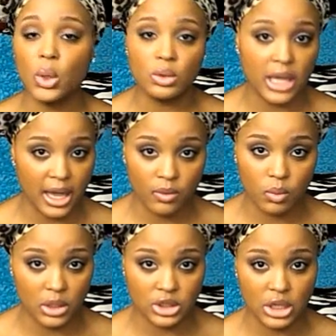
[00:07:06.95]
only have
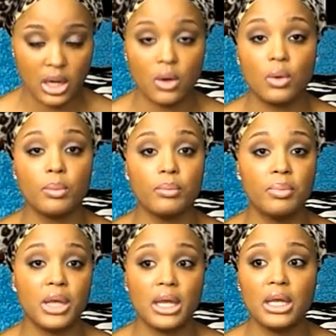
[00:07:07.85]
one child,
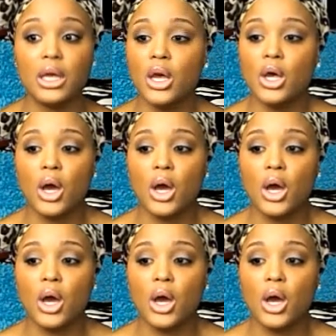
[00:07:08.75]
B,